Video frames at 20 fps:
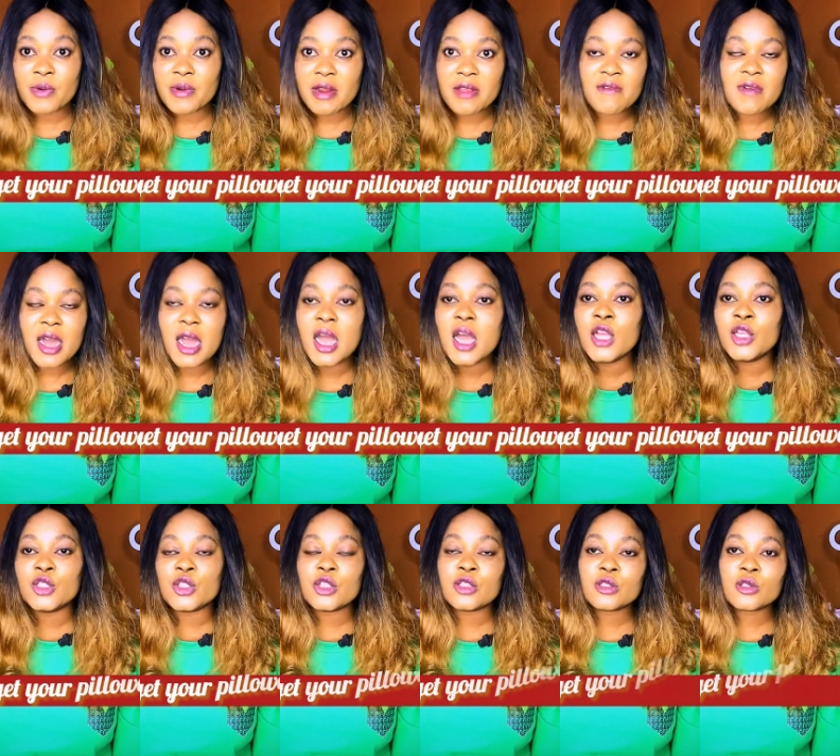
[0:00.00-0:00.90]
whatever.
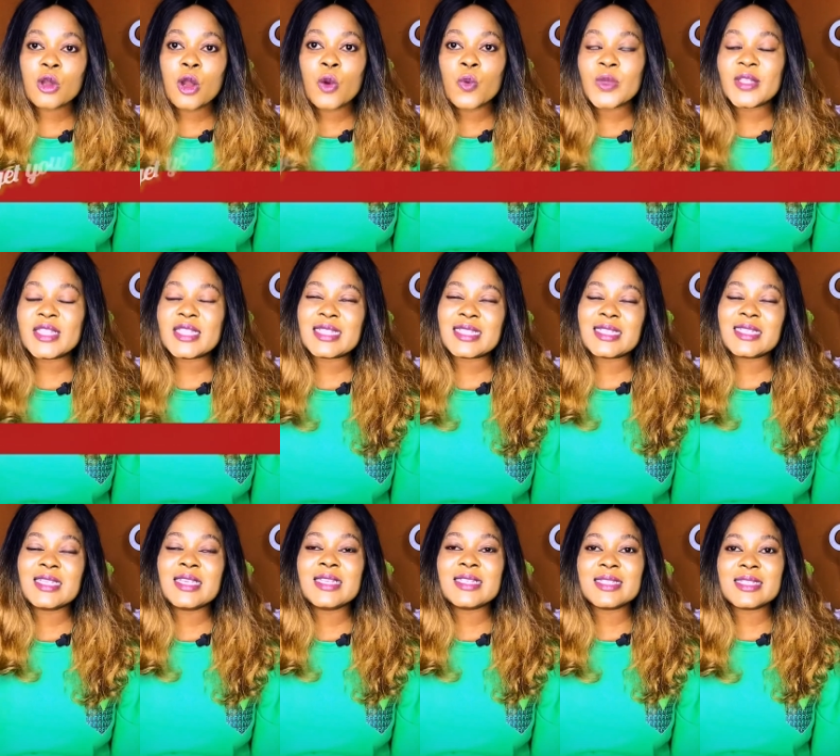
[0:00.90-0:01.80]
Just come with
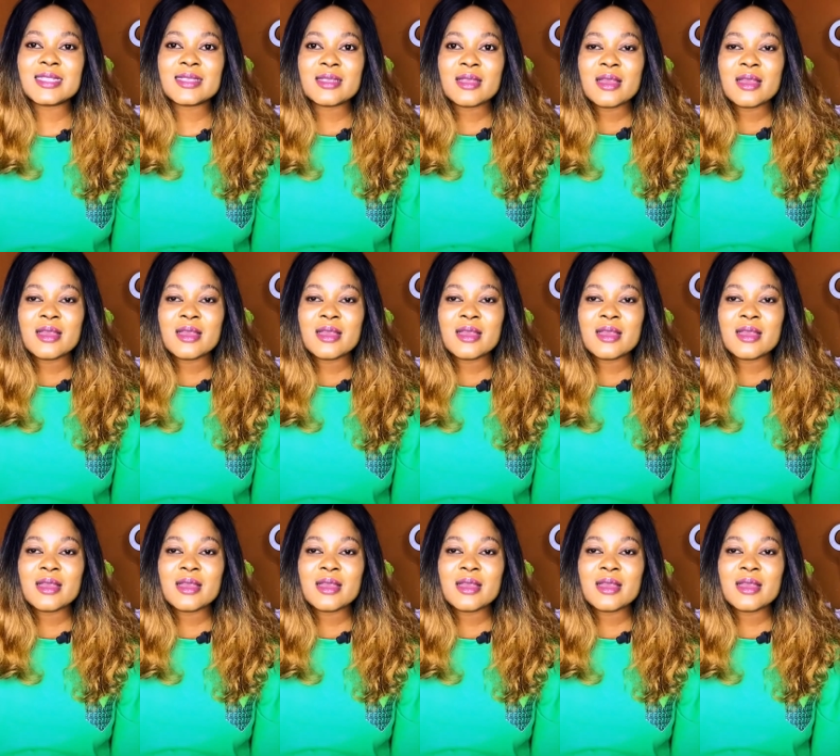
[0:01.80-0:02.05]
it.